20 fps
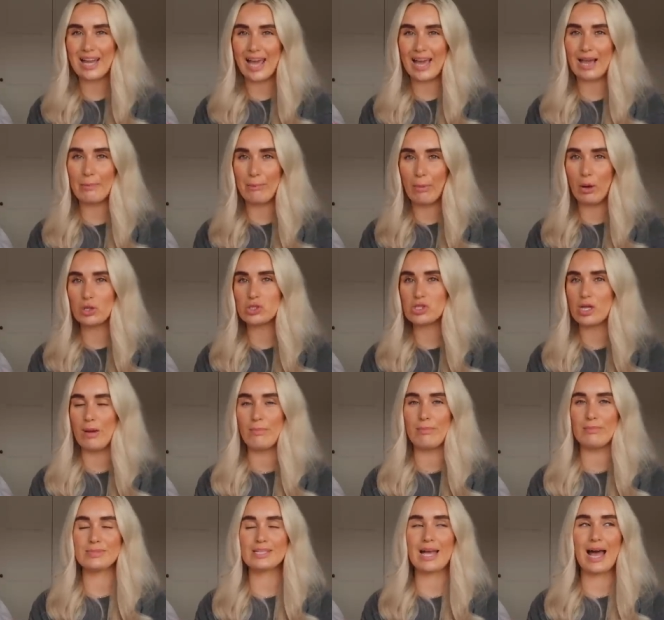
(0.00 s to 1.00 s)
leg
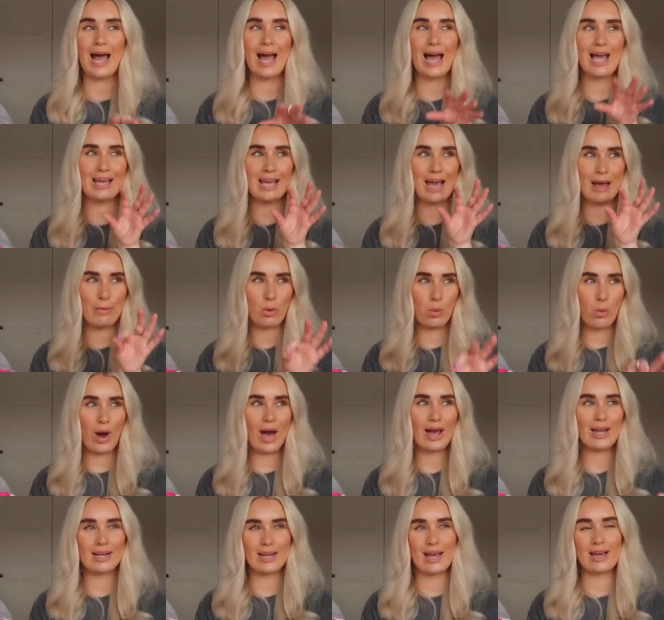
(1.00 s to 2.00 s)
bottoms i am a
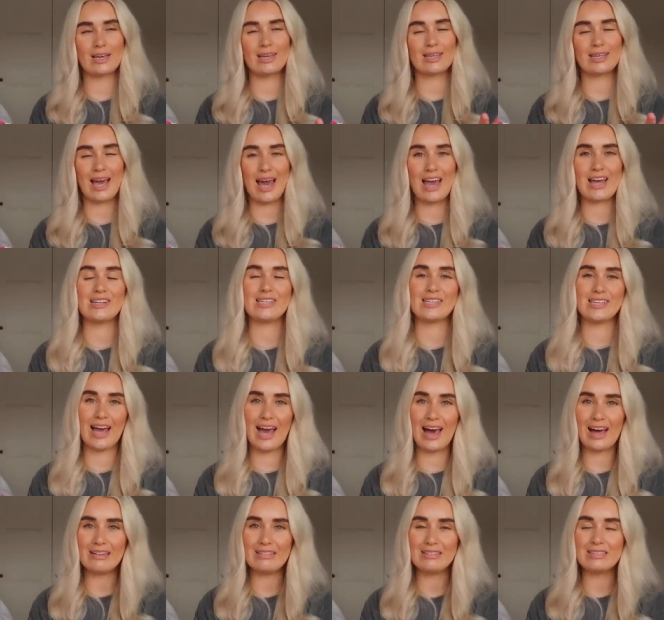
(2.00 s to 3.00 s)
wide leg kind of
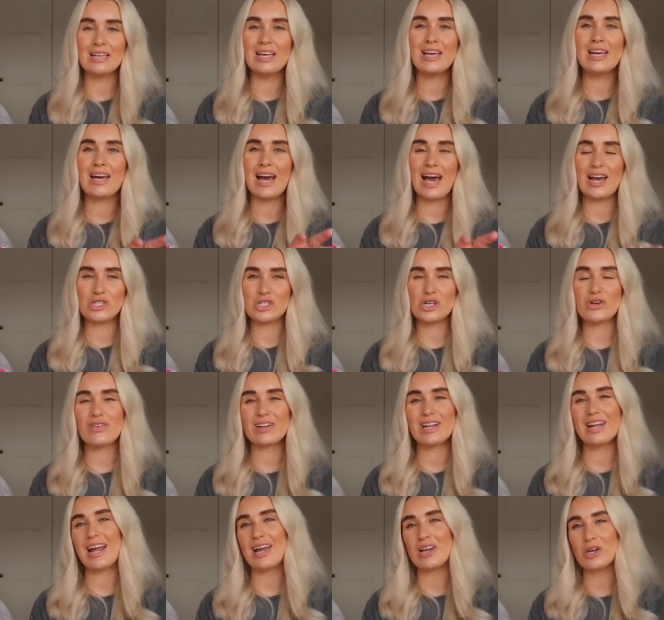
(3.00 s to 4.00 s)
gal i don't
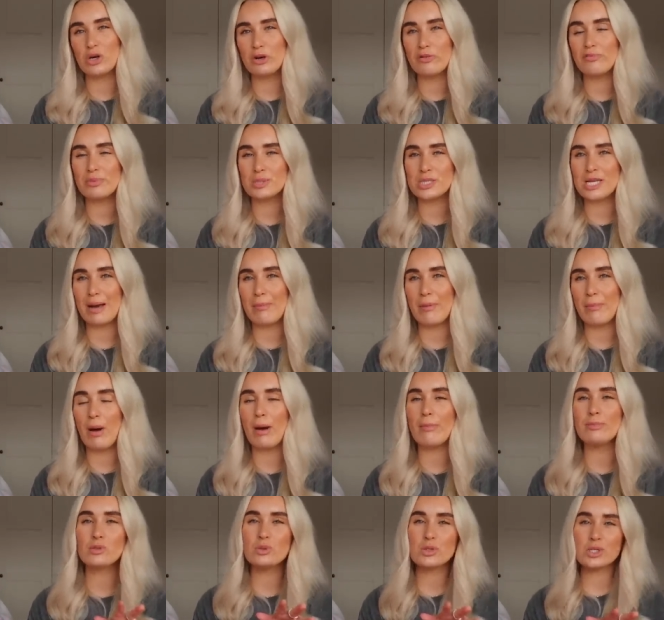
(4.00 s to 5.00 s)
really like cuff pajama
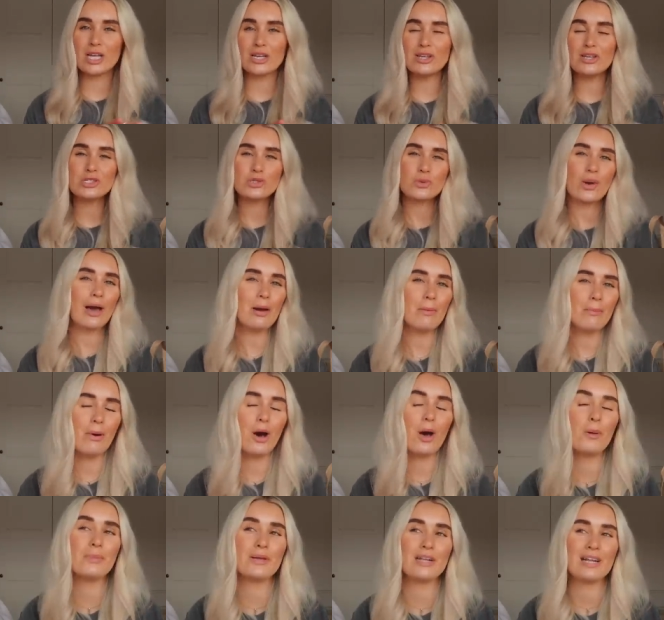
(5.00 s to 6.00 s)
bottoms which i know is quite
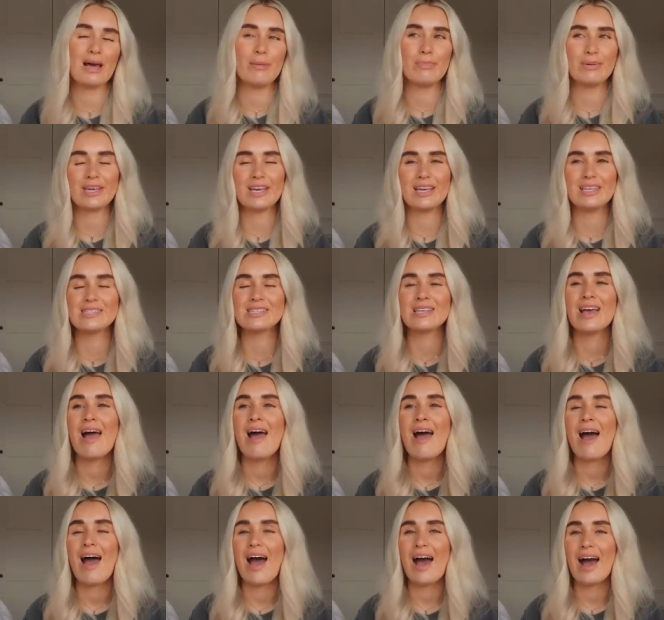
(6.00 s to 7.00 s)
unpopular because
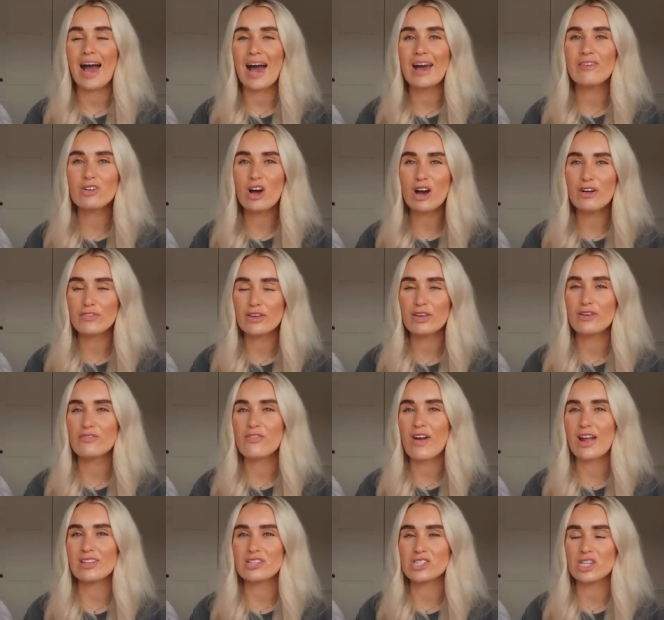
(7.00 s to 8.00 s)
I've got a few
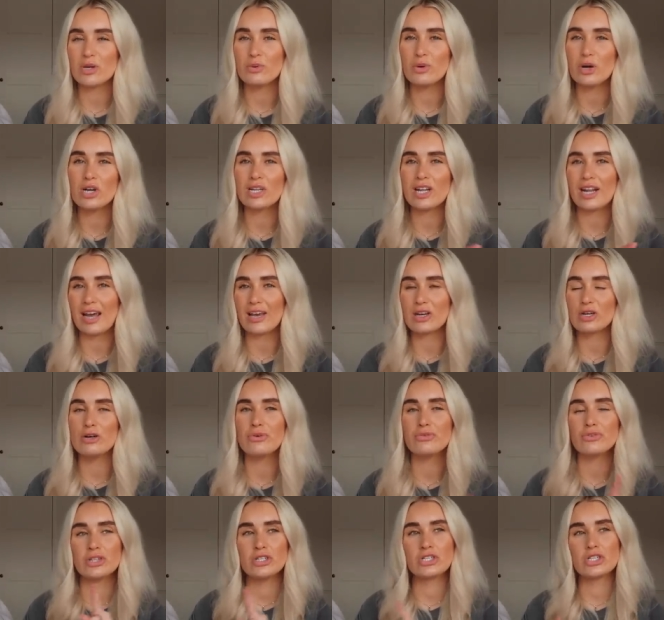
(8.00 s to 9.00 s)
friends who only like
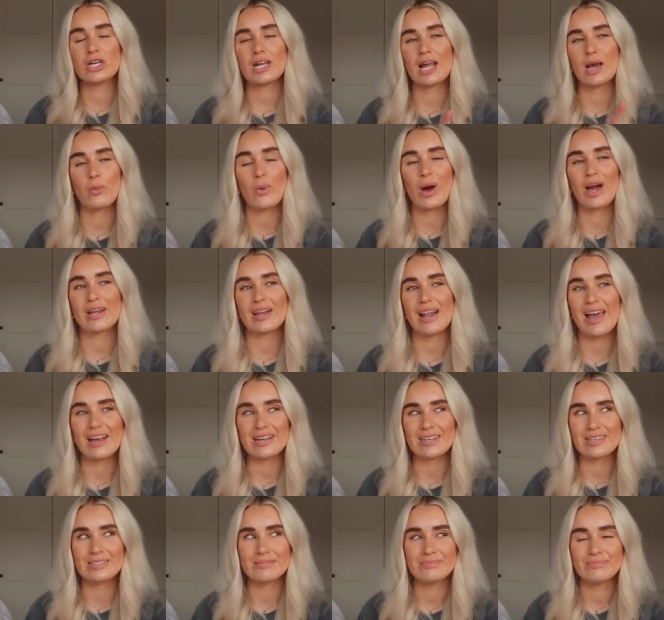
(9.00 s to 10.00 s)
cuffed and don't like wide
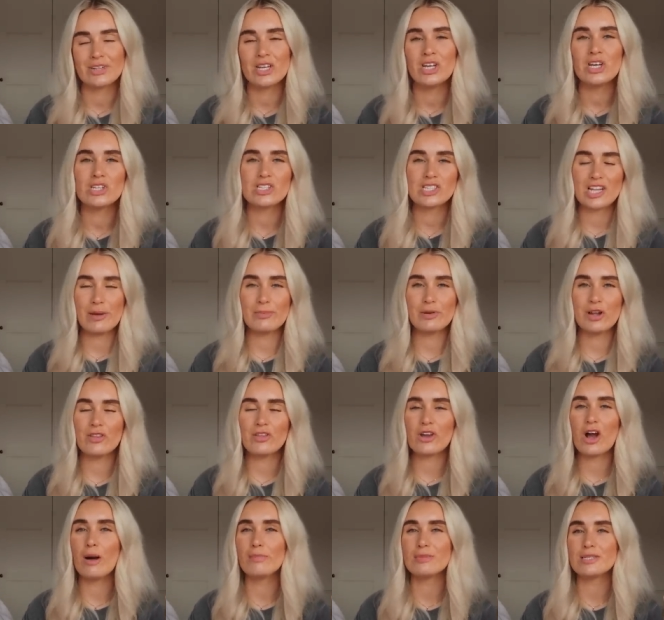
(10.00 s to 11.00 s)
leg. So let me know
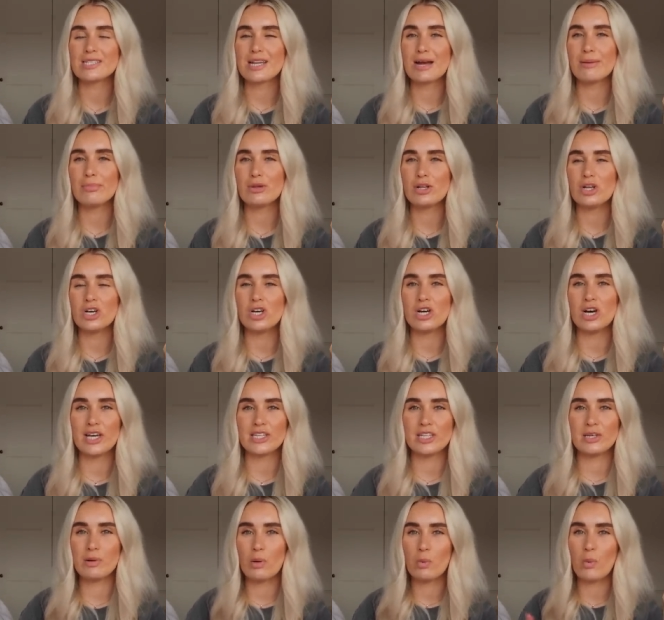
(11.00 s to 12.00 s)
in the comments down below,
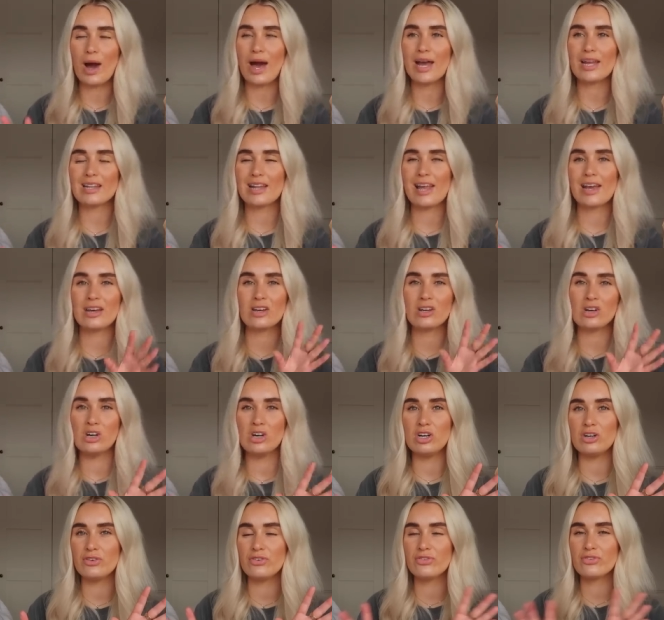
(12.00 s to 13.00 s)
are you a wide leg
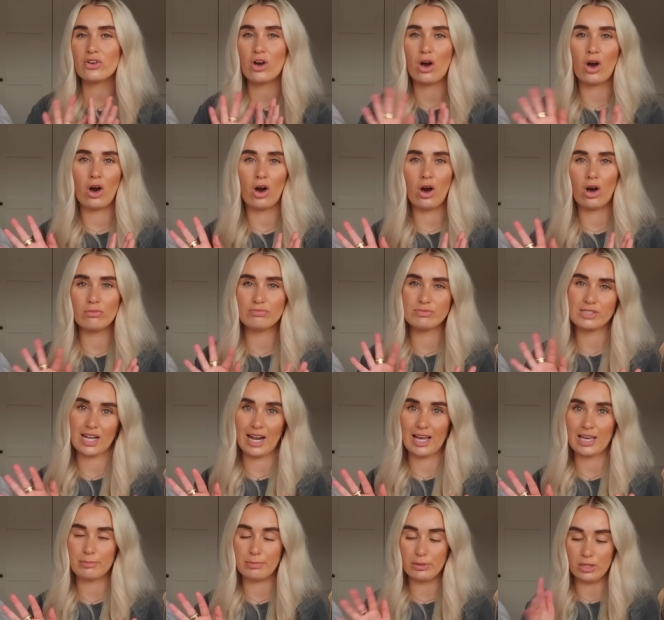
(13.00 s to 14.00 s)
cuffed or do you
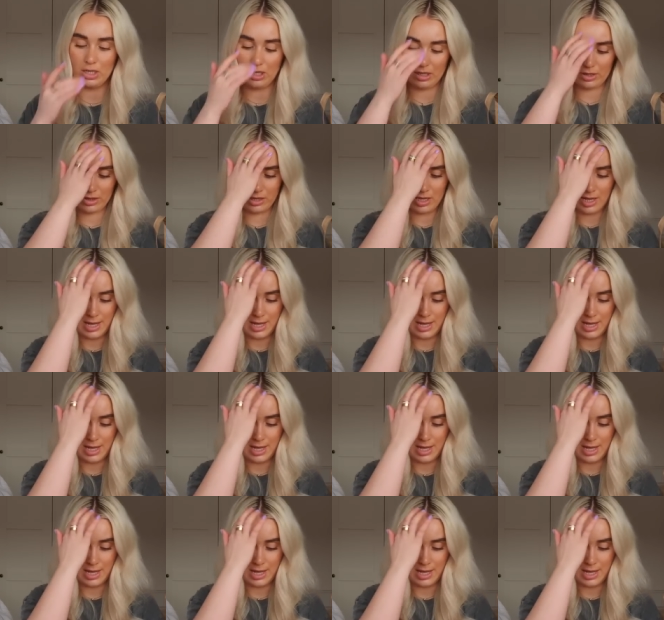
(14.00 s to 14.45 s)
like both?